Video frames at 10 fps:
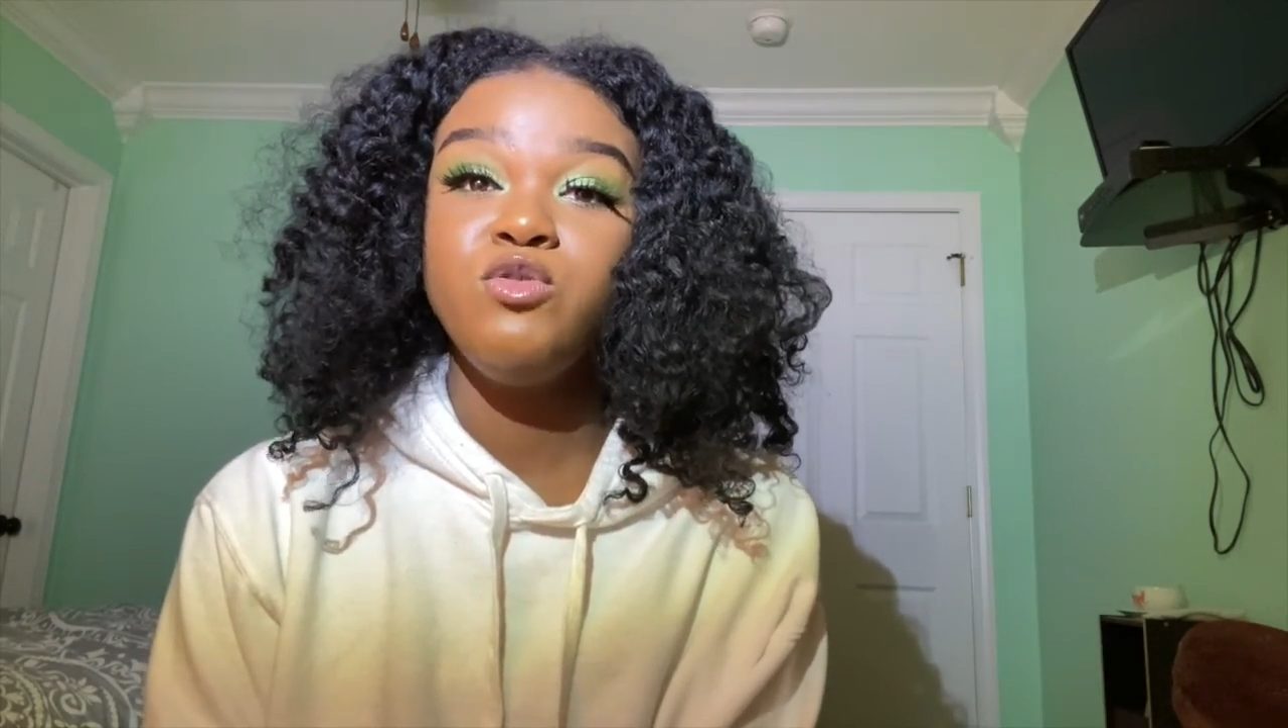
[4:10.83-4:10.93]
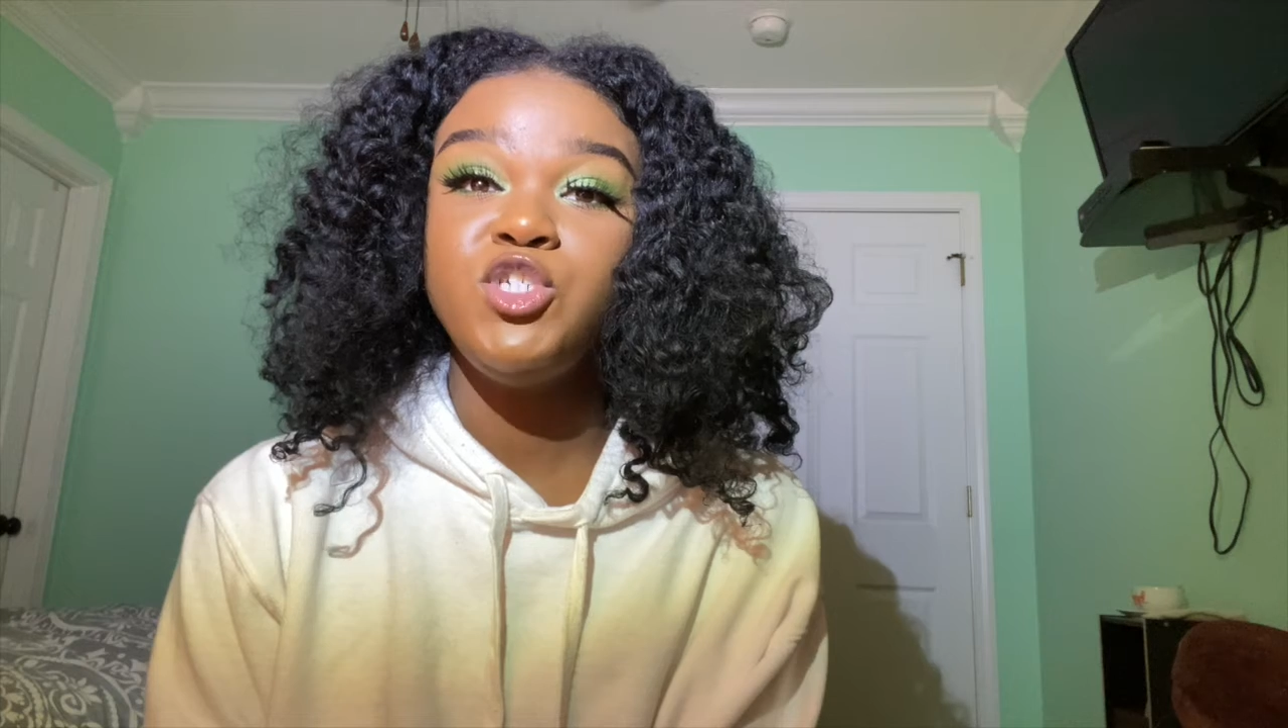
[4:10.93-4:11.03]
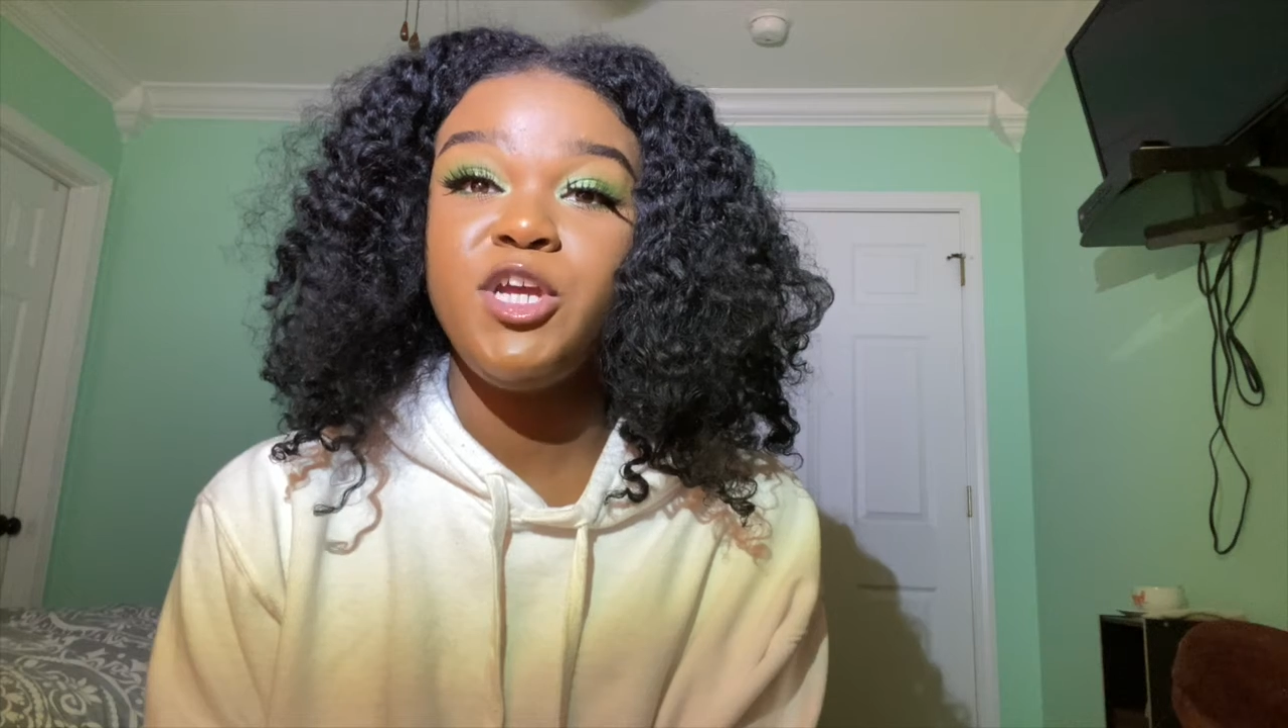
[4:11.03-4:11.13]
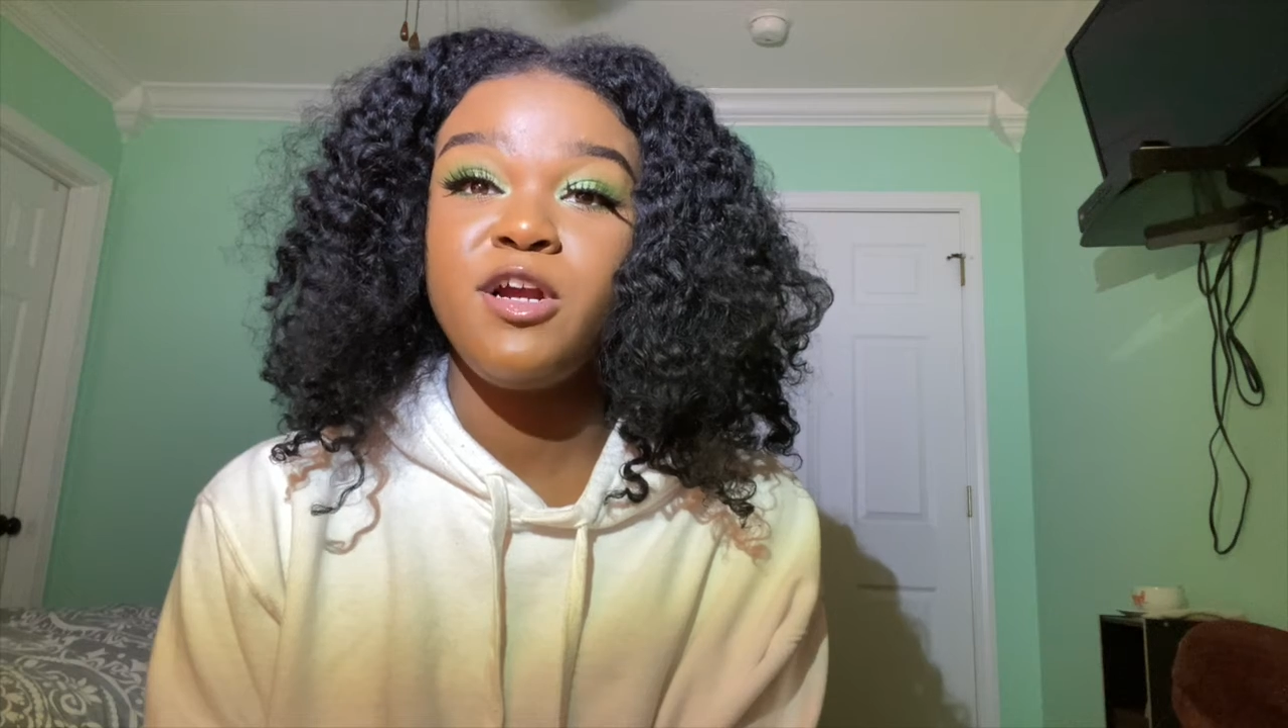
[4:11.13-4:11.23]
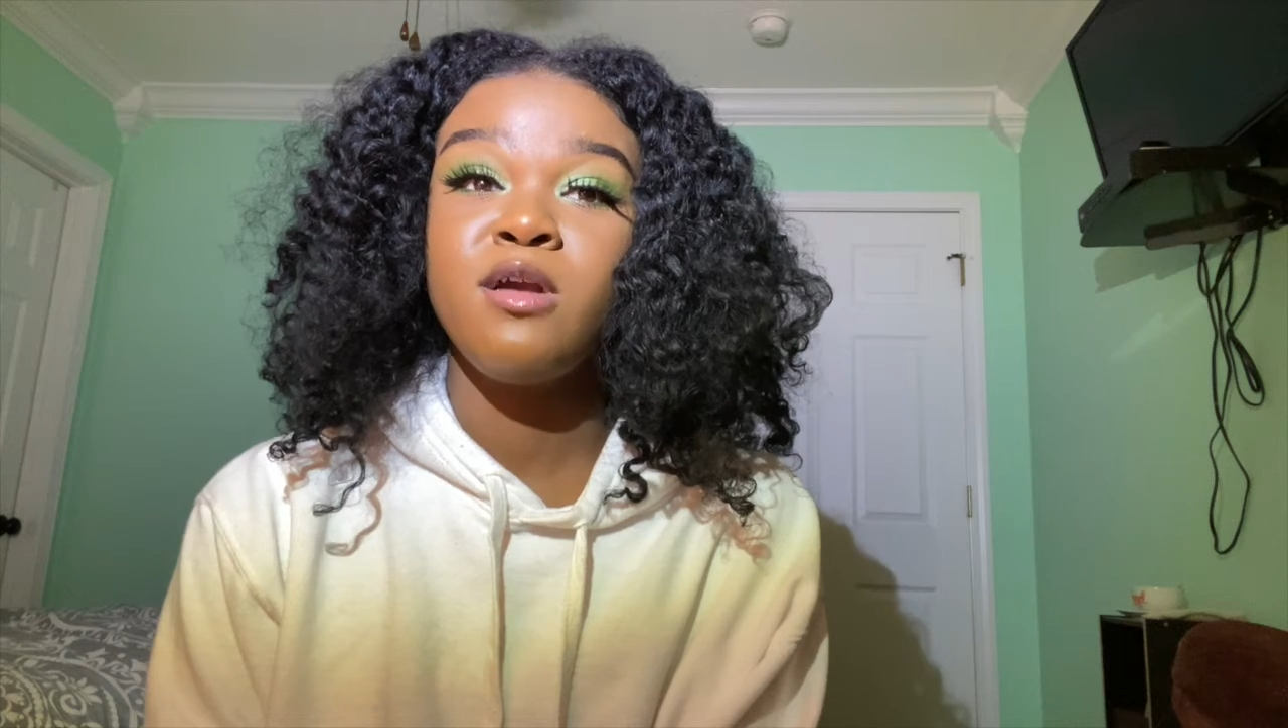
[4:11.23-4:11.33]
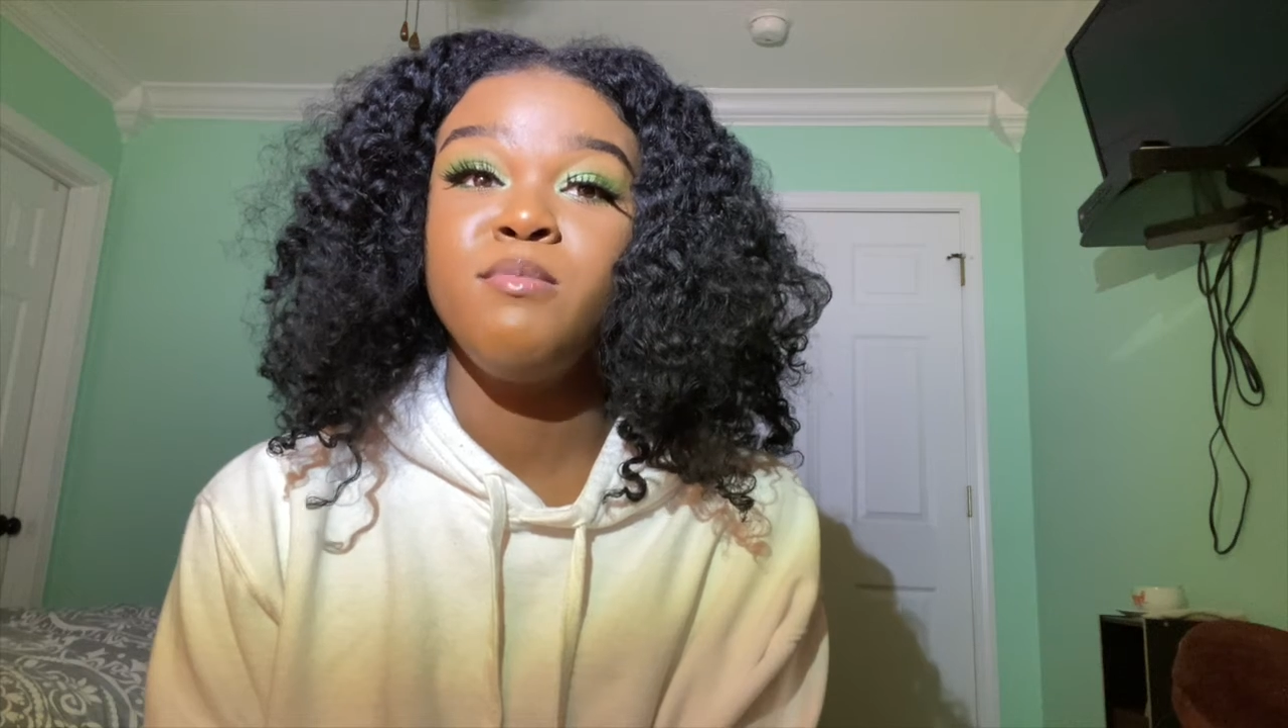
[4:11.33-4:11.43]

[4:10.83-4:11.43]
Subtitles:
share,